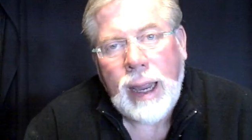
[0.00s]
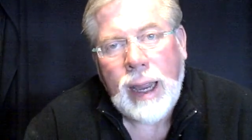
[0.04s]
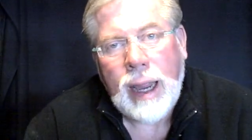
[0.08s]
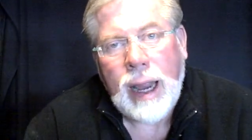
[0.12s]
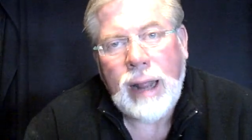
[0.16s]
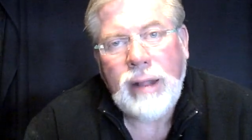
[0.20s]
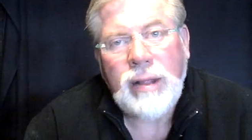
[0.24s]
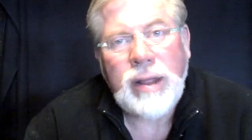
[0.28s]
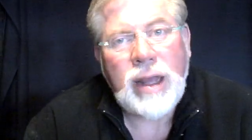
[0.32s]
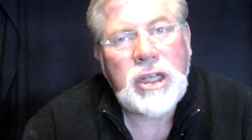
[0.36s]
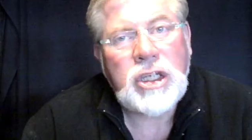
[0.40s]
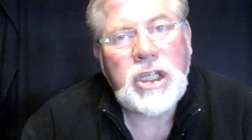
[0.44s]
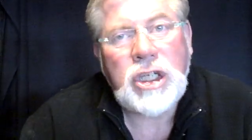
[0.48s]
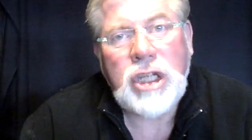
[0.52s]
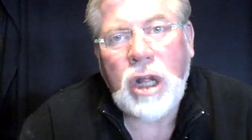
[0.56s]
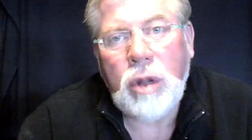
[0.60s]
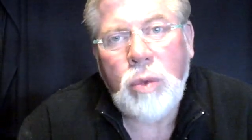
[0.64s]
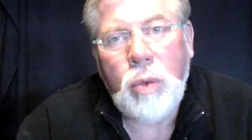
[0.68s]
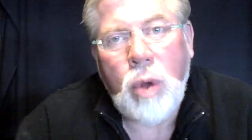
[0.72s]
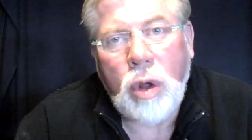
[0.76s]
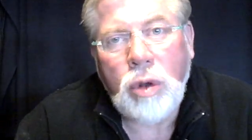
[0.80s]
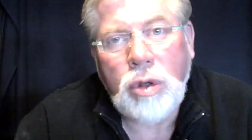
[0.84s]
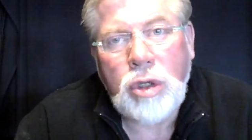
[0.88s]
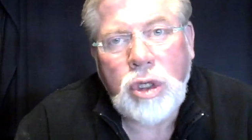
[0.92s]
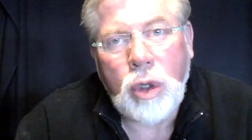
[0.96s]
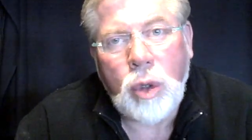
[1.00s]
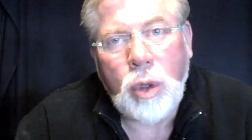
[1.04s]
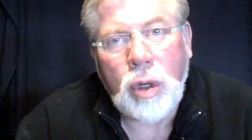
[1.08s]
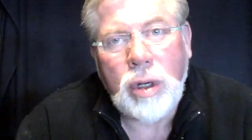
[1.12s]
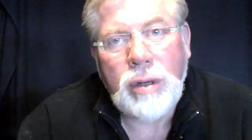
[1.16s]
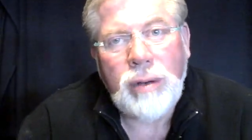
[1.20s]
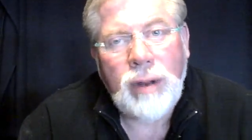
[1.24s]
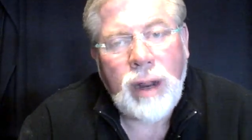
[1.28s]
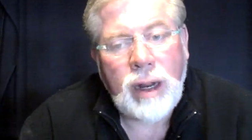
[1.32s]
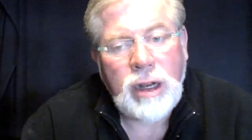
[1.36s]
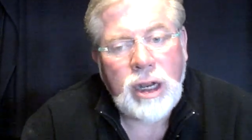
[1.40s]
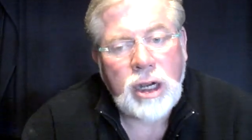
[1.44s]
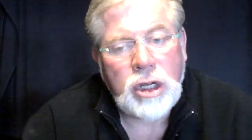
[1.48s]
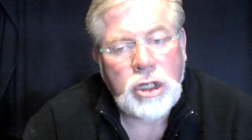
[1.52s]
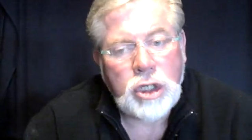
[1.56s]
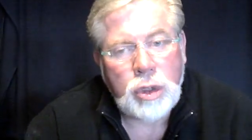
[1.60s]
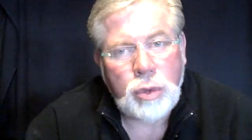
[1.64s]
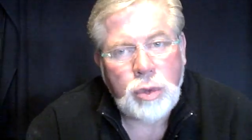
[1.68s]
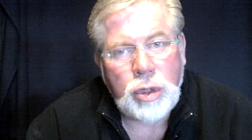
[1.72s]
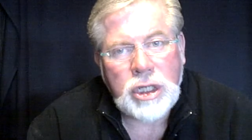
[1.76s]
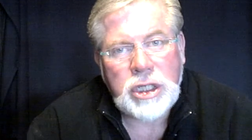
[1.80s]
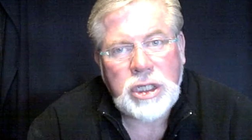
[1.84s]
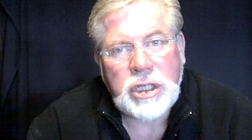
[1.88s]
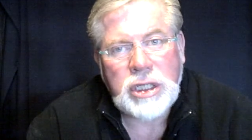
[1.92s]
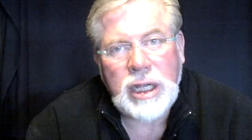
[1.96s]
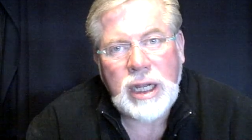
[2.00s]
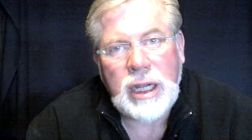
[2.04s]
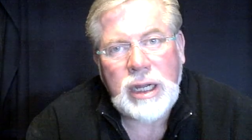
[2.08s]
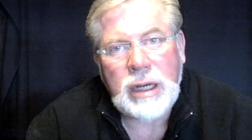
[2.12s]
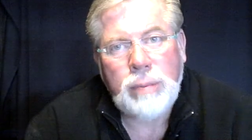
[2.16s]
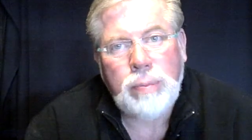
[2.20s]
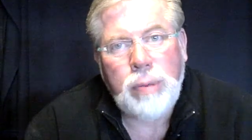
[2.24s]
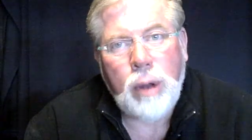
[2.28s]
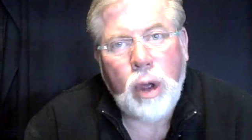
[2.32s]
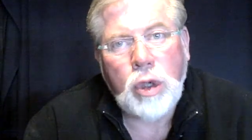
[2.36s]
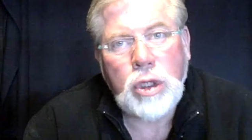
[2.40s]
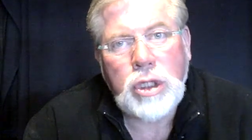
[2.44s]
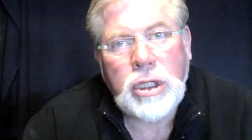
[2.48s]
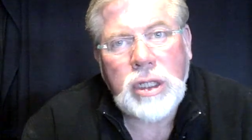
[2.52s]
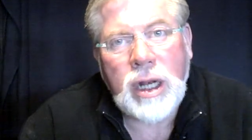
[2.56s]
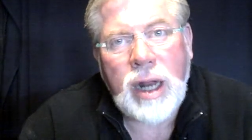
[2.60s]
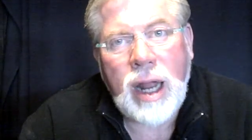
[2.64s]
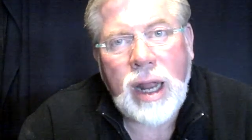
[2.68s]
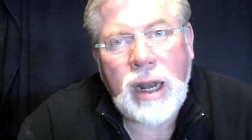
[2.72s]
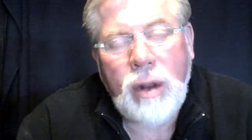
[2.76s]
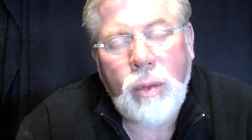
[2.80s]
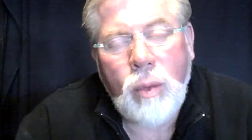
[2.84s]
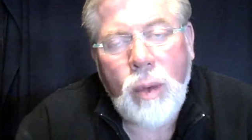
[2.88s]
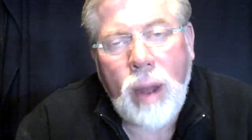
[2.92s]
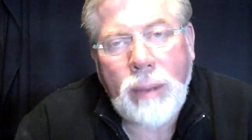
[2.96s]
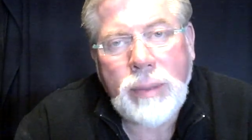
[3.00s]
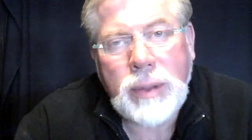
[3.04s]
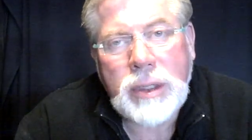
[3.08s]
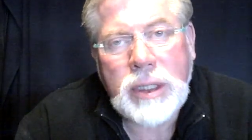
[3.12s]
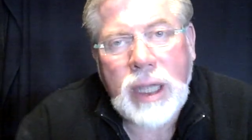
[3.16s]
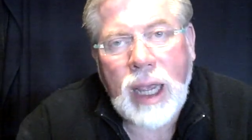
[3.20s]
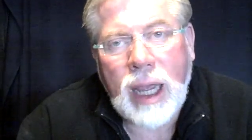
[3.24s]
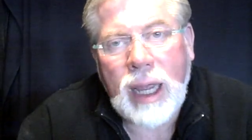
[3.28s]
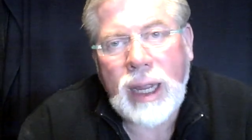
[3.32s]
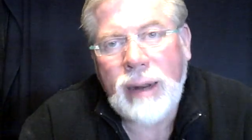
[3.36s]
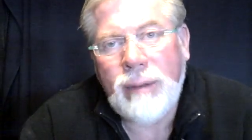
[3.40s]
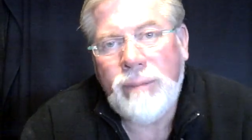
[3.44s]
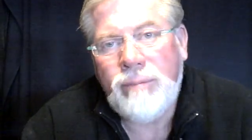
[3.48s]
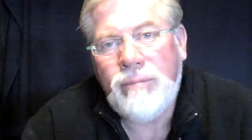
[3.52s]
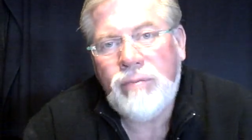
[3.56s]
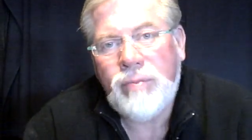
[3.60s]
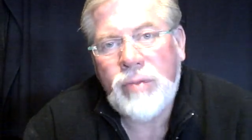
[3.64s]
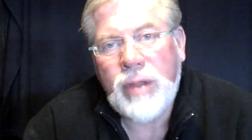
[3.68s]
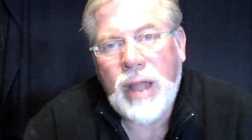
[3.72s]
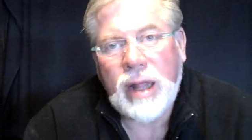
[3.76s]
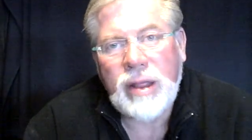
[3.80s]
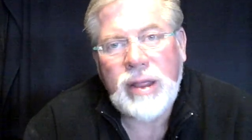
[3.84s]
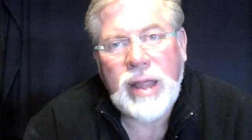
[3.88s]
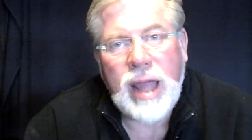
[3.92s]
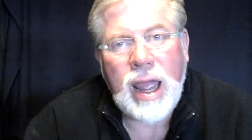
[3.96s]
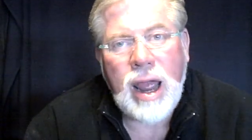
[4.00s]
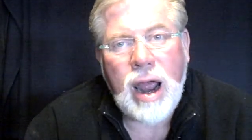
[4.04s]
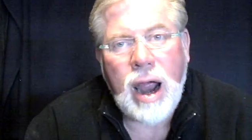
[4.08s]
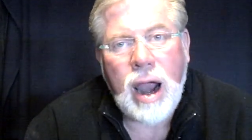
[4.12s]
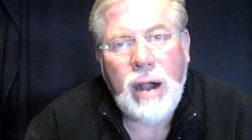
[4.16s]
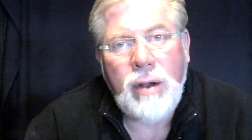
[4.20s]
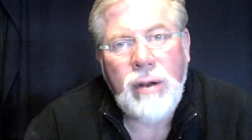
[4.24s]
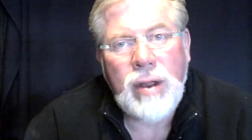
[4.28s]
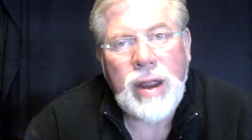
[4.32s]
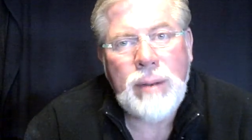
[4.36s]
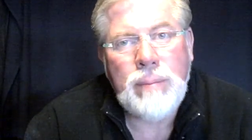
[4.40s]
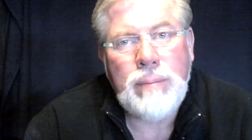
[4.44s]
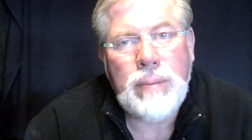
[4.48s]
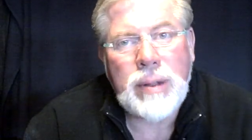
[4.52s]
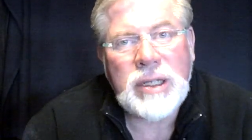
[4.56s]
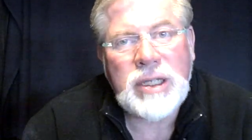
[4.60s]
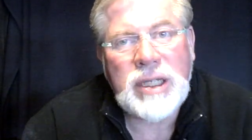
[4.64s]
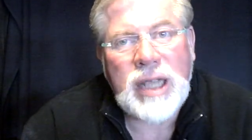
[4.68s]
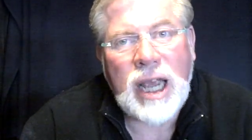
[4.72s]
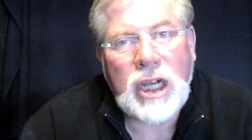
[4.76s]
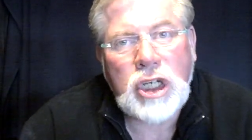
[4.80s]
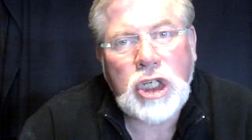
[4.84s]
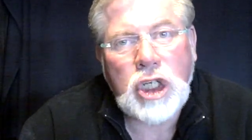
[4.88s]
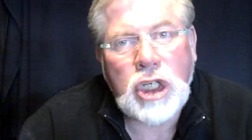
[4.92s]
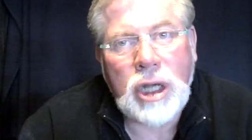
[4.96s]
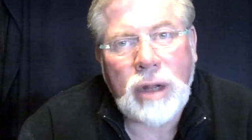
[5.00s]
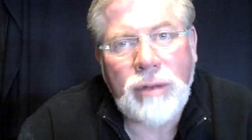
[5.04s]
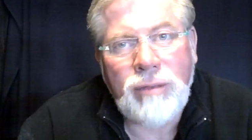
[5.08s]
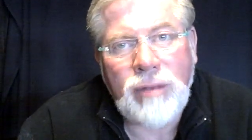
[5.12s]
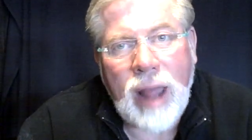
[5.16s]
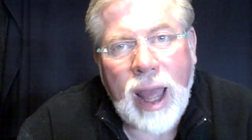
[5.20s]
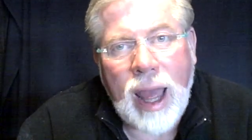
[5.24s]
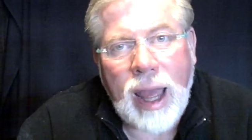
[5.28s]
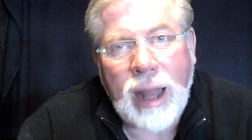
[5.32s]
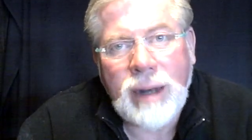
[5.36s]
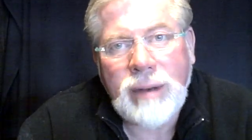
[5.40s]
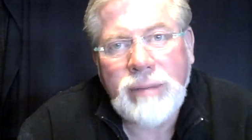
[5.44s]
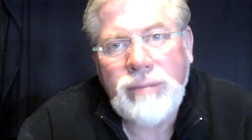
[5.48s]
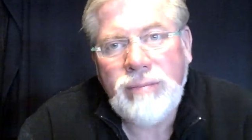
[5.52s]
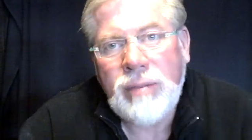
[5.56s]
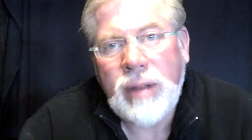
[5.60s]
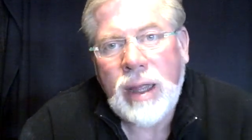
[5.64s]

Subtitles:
And they still won't do it. And there's a receipt posted on the website that they are in possession of that.